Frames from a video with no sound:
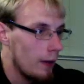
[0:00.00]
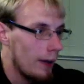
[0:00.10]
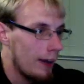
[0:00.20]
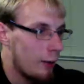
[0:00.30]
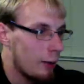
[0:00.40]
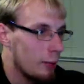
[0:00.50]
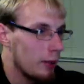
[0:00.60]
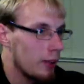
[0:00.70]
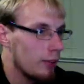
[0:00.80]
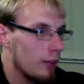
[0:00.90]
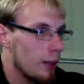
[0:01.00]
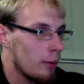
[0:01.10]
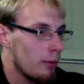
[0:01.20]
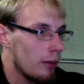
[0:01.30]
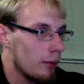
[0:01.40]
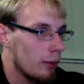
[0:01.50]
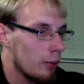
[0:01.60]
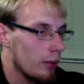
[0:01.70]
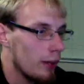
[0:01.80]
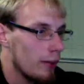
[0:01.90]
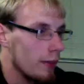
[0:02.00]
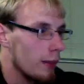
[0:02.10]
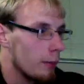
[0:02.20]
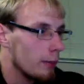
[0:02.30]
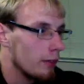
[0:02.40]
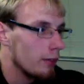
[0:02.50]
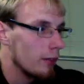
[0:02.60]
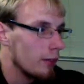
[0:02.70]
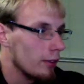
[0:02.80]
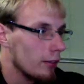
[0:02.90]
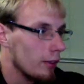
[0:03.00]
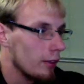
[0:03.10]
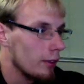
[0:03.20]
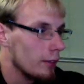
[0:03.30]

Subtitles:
how I place them, if I rotate them, etc., etc.